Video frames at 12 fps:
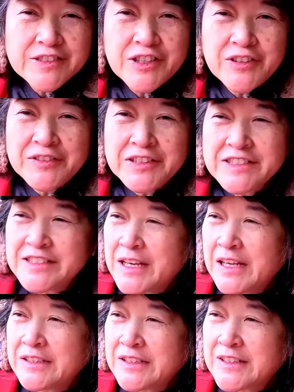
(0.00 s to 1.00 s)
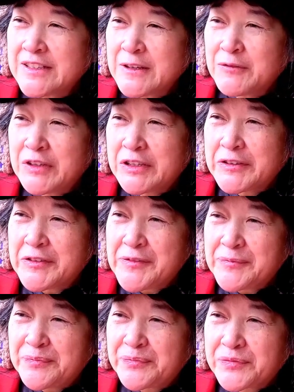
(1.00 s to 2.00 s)
So let's see, I'm gonna give it.
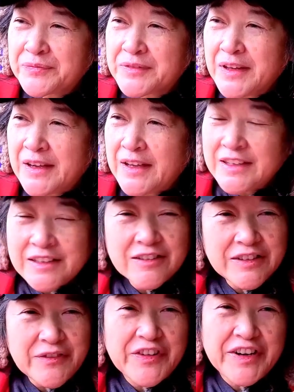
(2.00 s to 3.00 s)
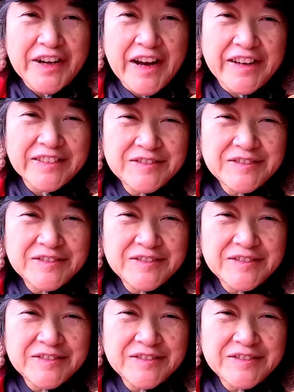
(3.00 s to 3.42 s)
I think I'll give it an eight.